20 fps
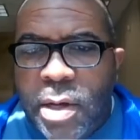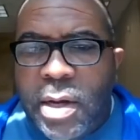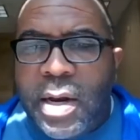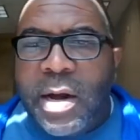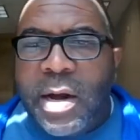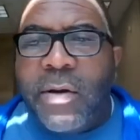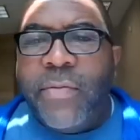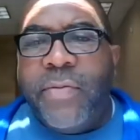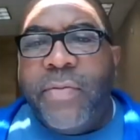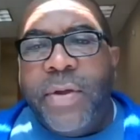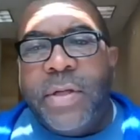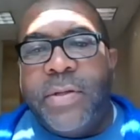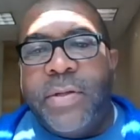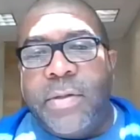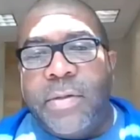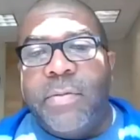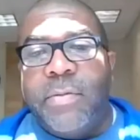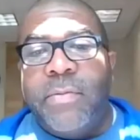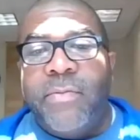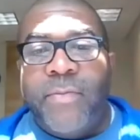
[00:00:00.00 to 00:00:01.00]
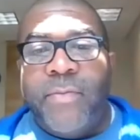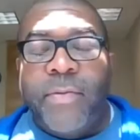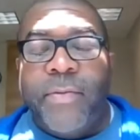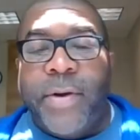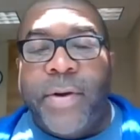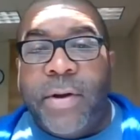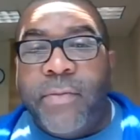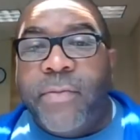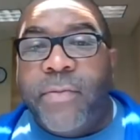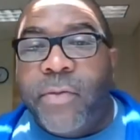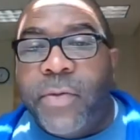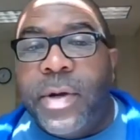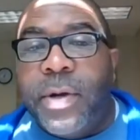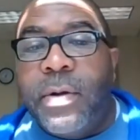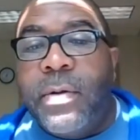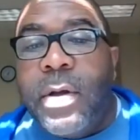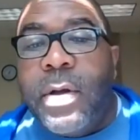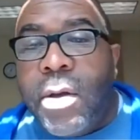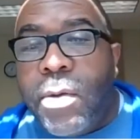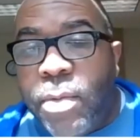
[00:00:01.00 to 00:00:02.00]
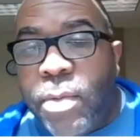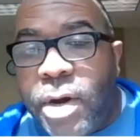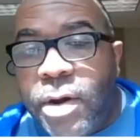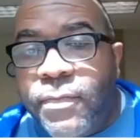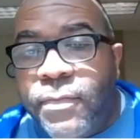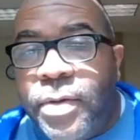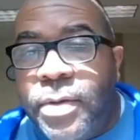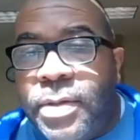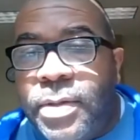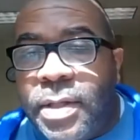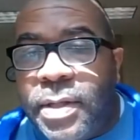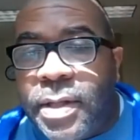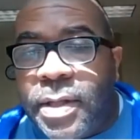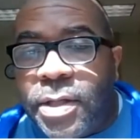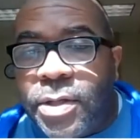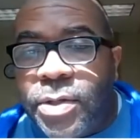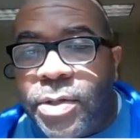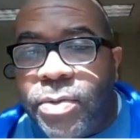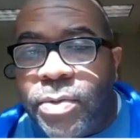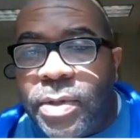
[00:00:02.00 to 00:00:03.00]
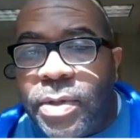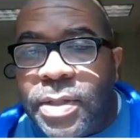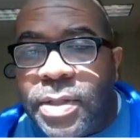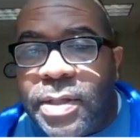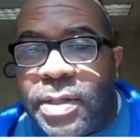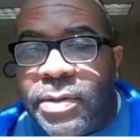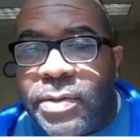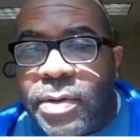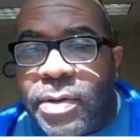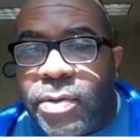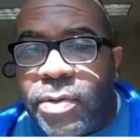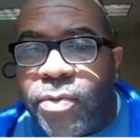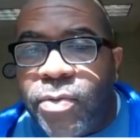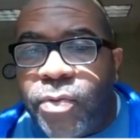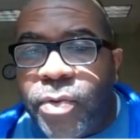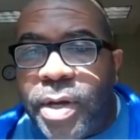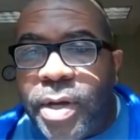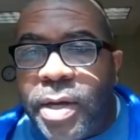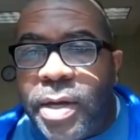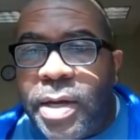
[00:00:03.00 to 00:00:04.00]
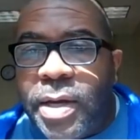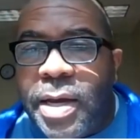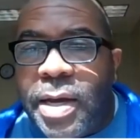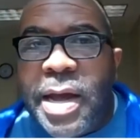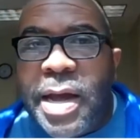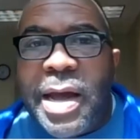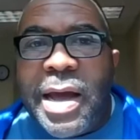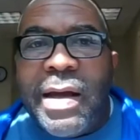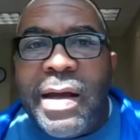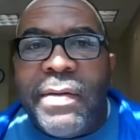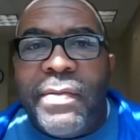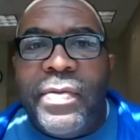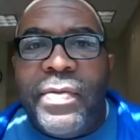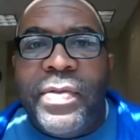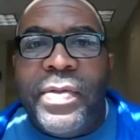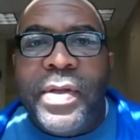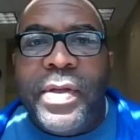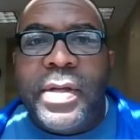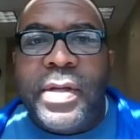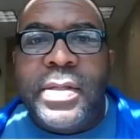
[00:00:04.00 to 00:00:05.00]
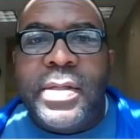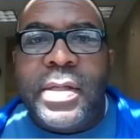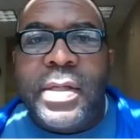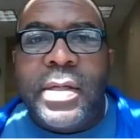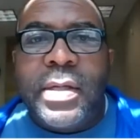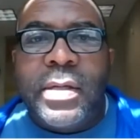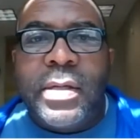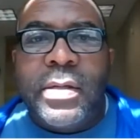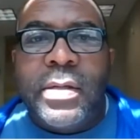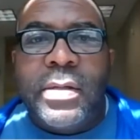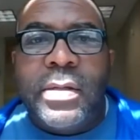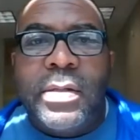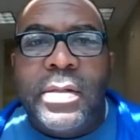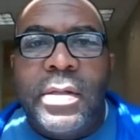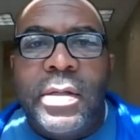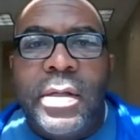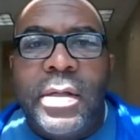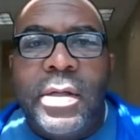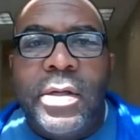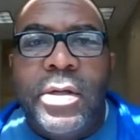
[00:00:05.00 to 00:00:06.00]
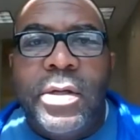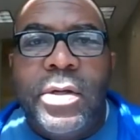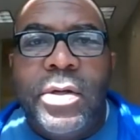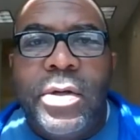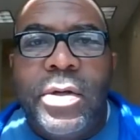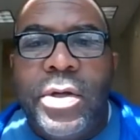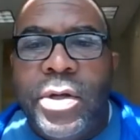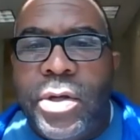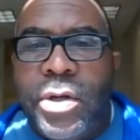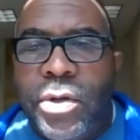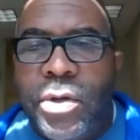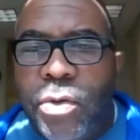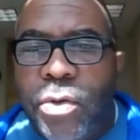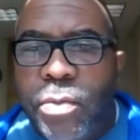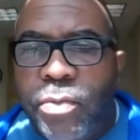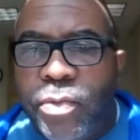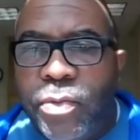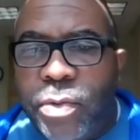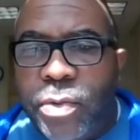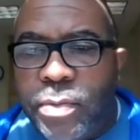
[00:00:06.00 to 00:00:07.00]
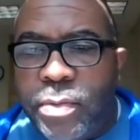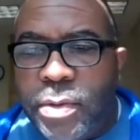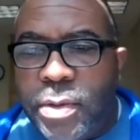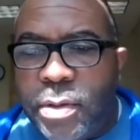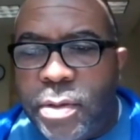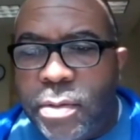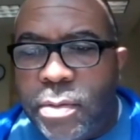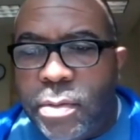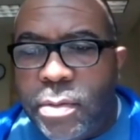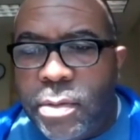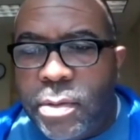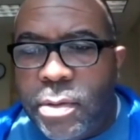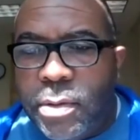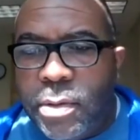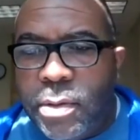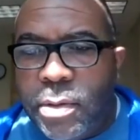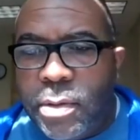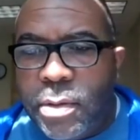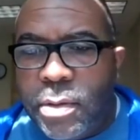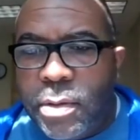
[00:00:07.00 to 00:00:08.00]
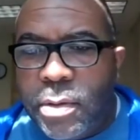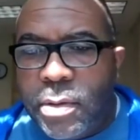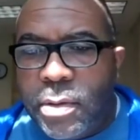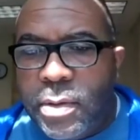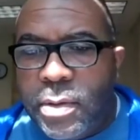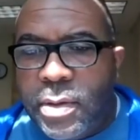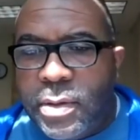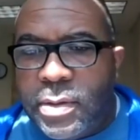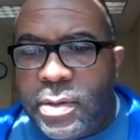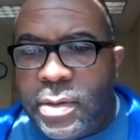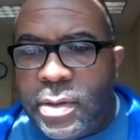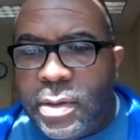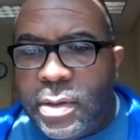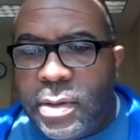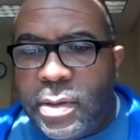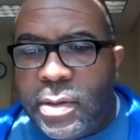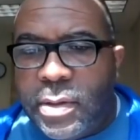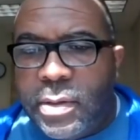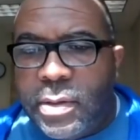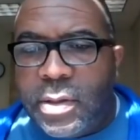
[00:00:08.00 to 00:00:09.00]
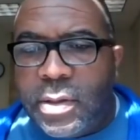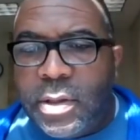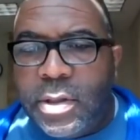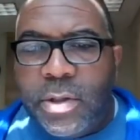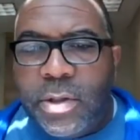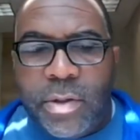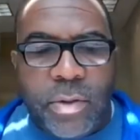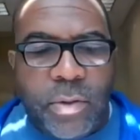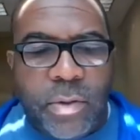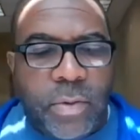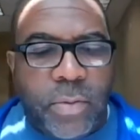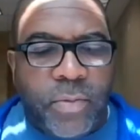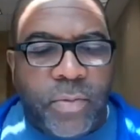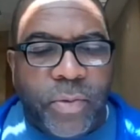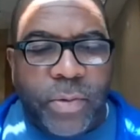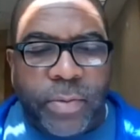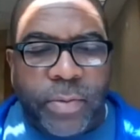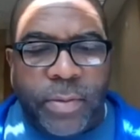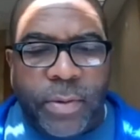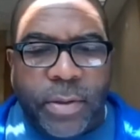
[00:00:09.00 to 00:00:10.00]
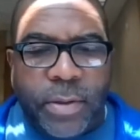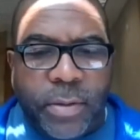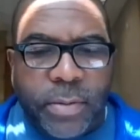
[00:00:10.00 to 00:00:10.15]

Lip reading: Now, this, for real, whenever you see this, you're going to see the 3. And this is cube root. This is cube root.